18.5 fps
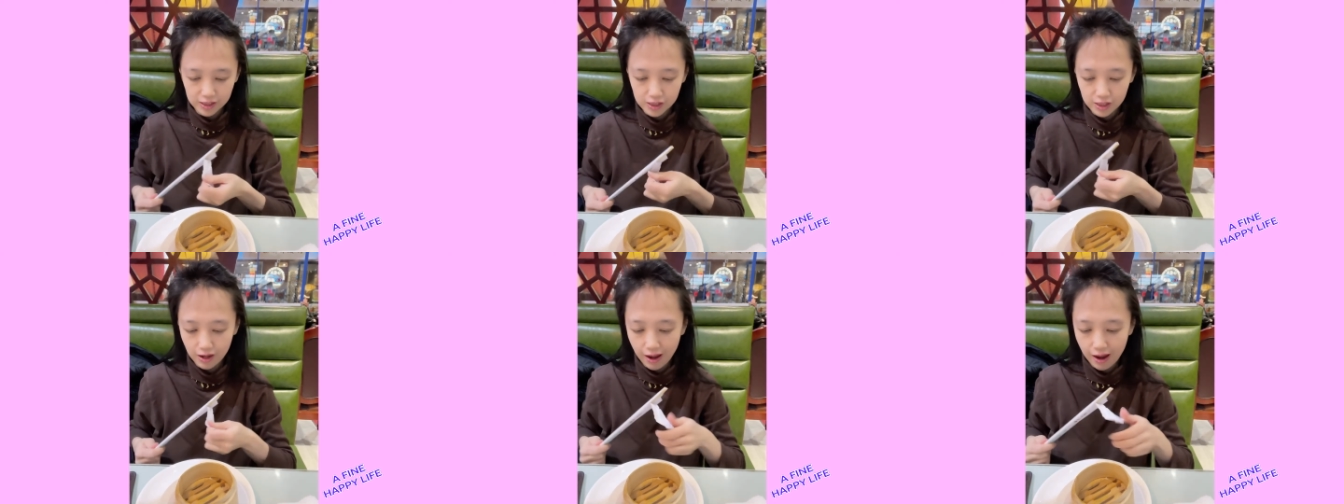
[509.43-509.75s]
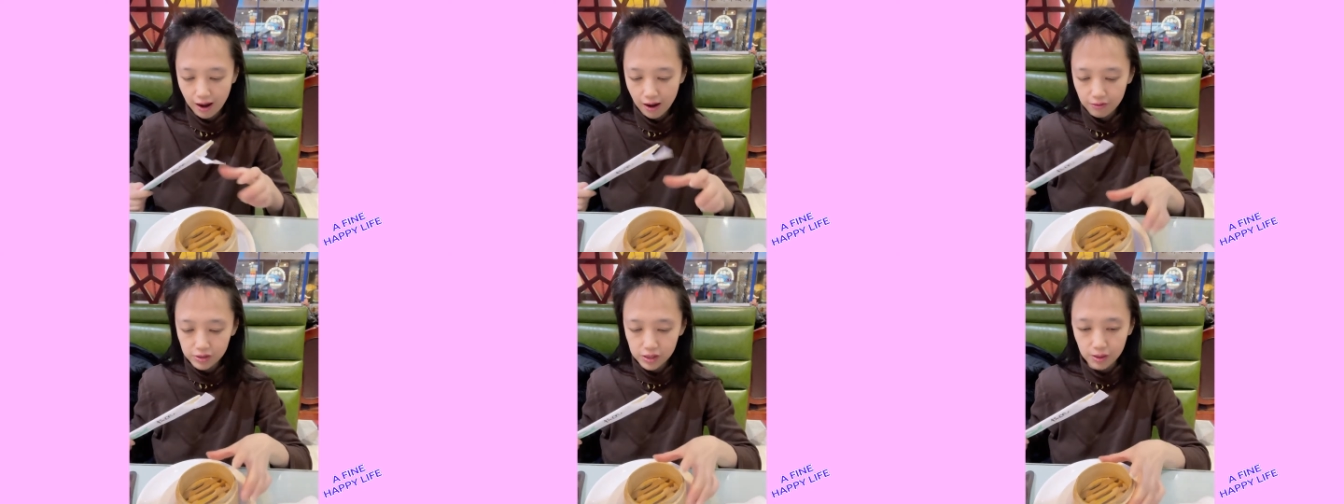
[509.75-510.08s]
to
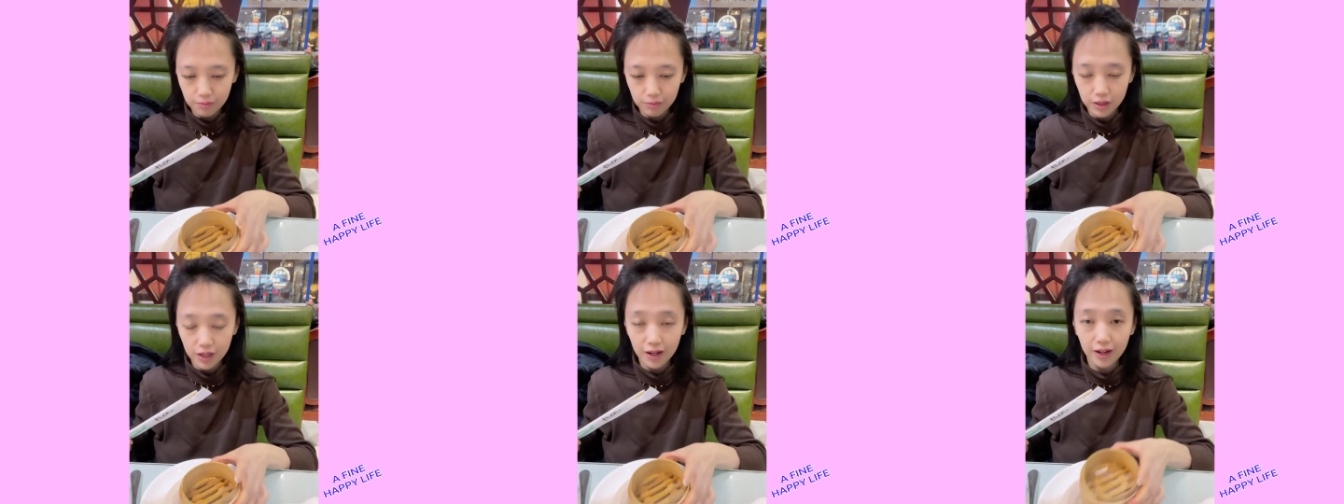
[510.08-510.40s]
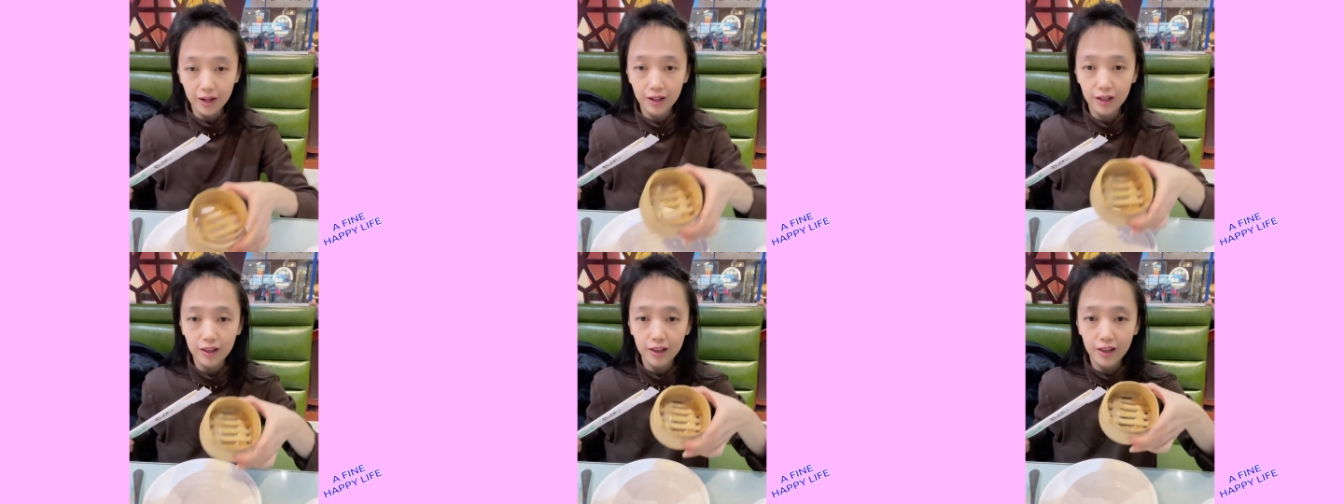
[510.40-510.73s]
have
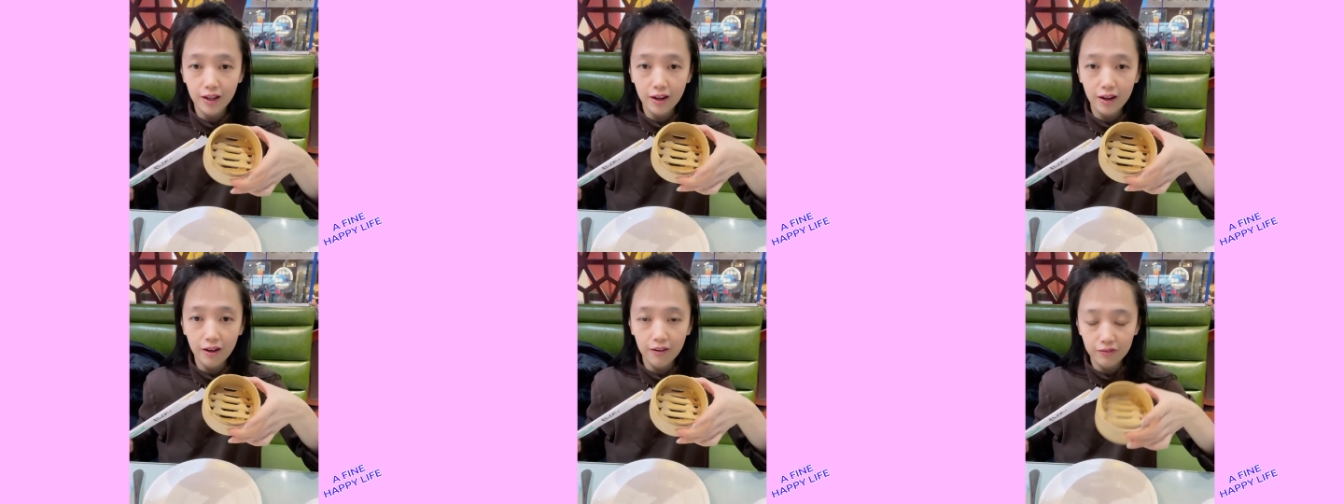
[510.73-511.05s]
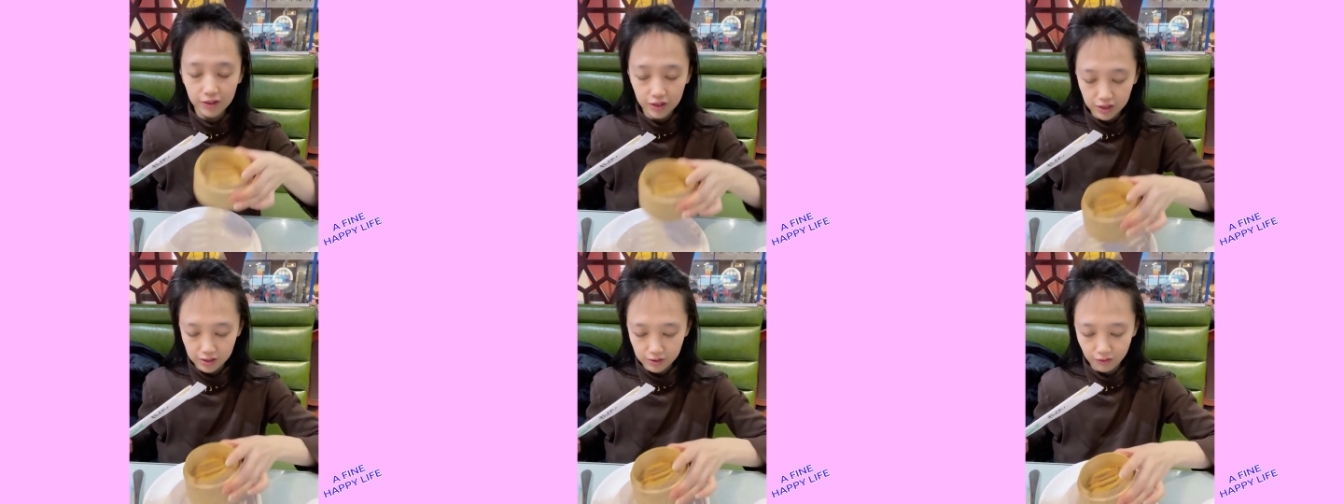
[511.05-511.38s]
something of
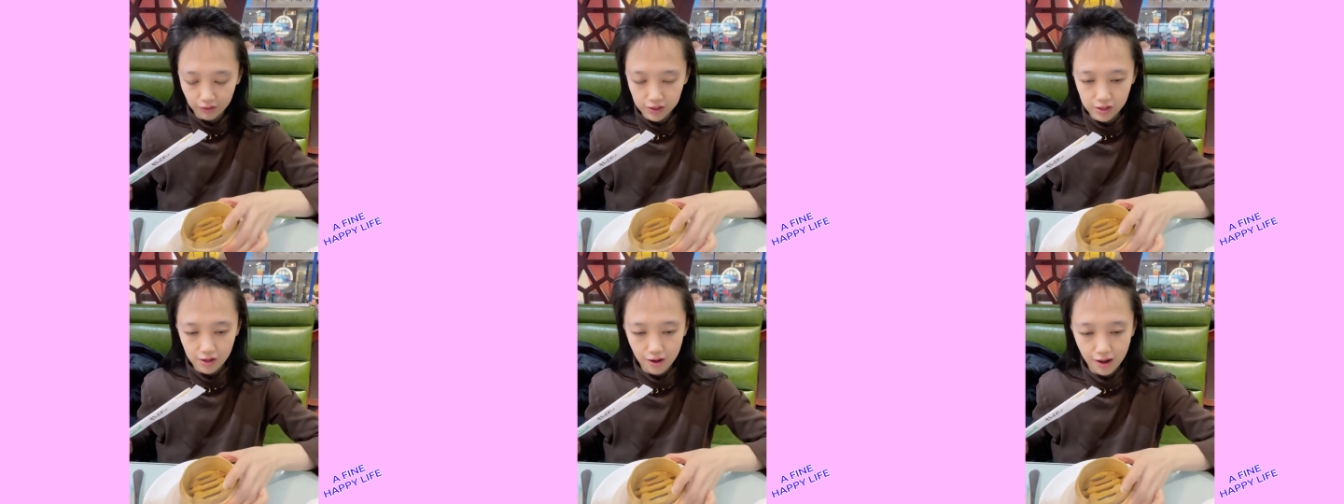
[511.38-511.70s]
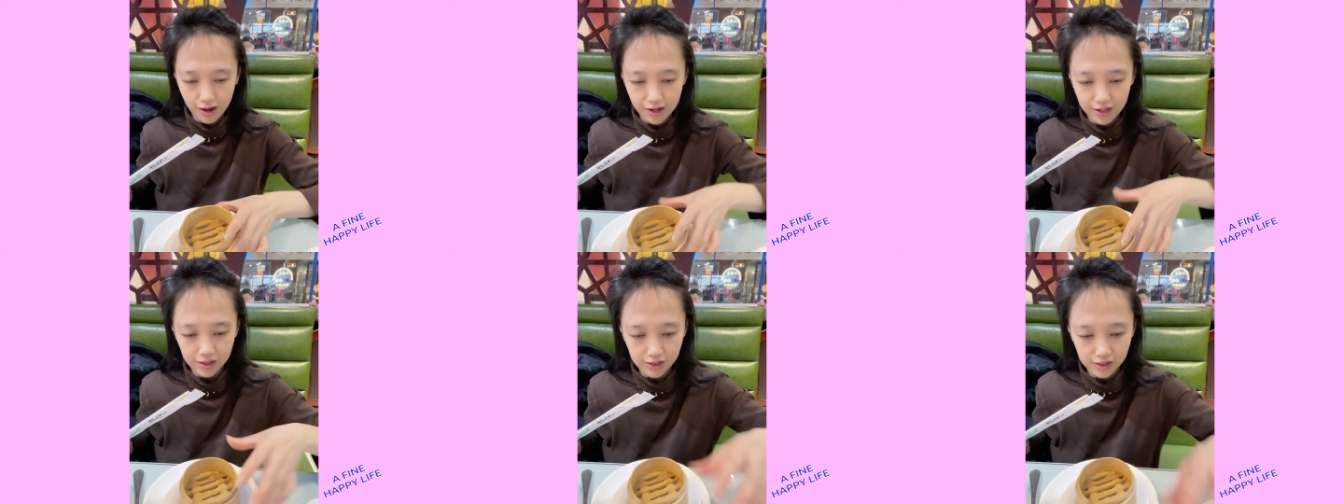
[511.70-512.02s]
this
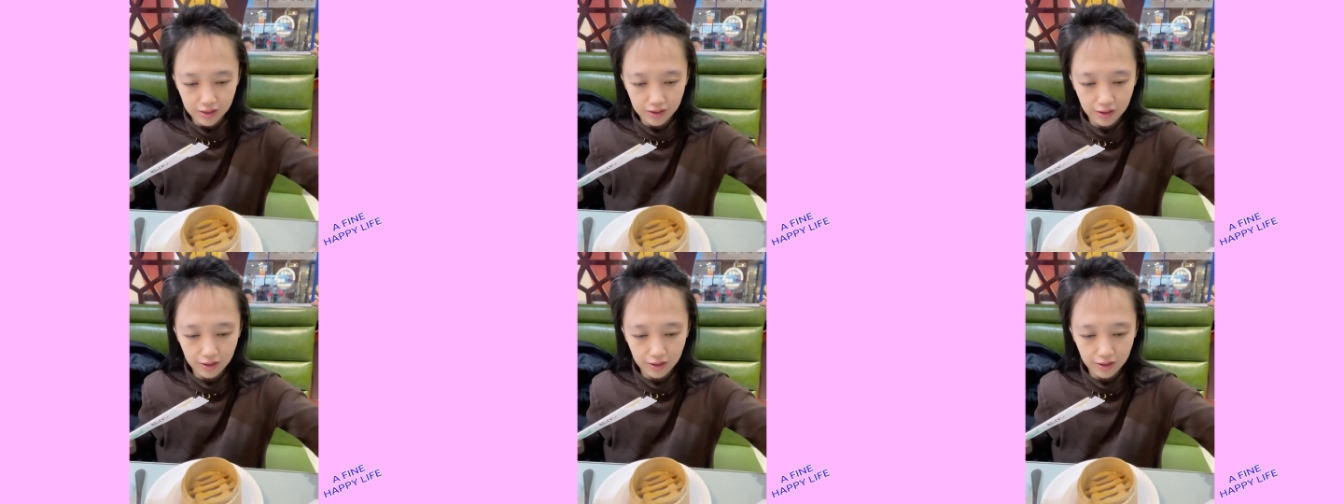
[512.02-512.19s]
size.